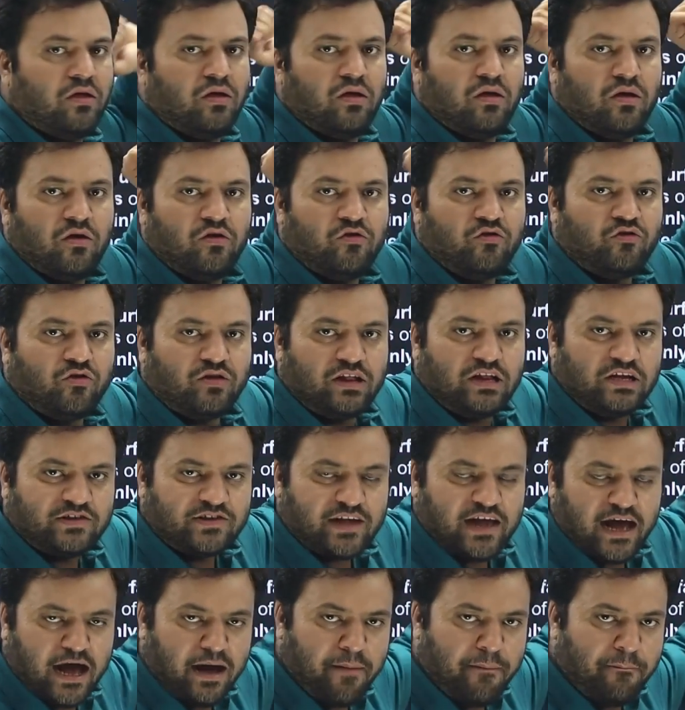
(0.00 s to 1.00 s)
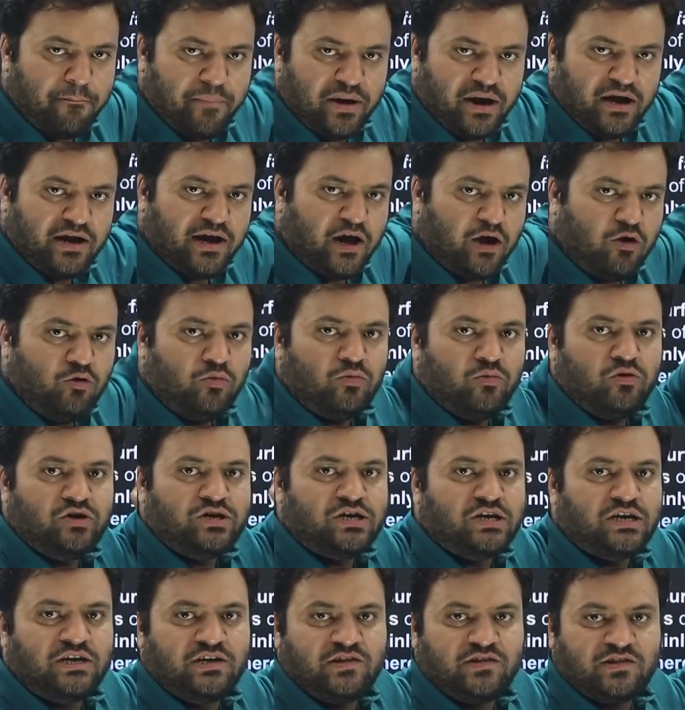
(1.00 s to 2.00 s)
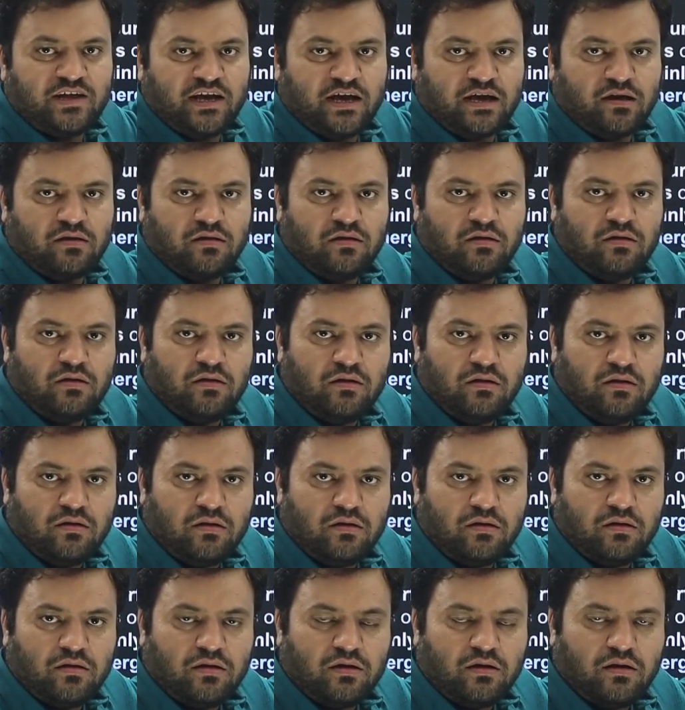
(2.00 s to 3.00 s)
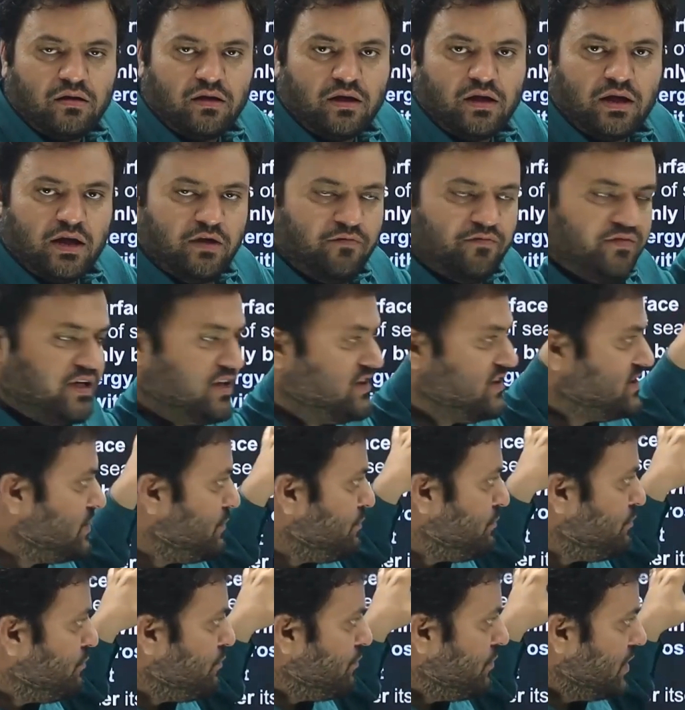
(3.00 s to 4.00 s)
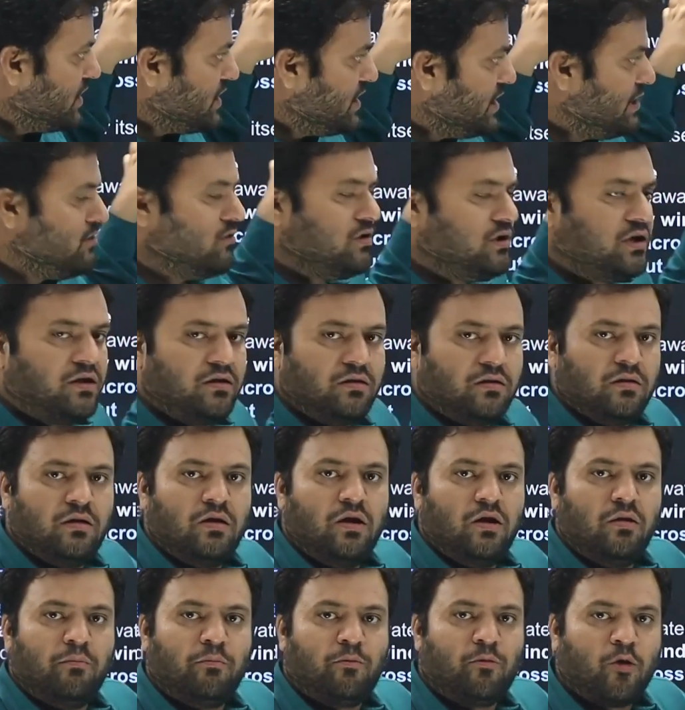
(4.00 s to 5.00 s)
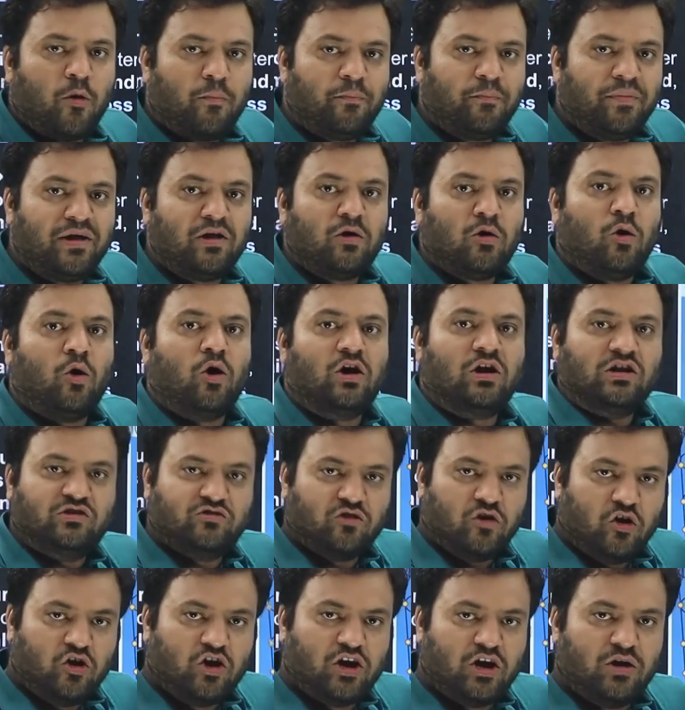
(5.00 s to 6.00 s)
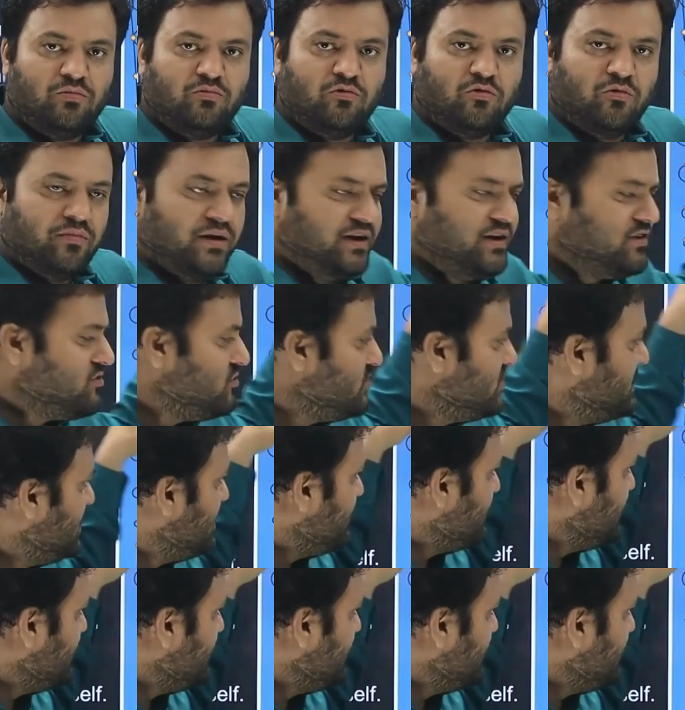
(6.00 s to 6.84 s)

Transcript: So this up and down motion is there. If there is a particular proper horizontal movement, so there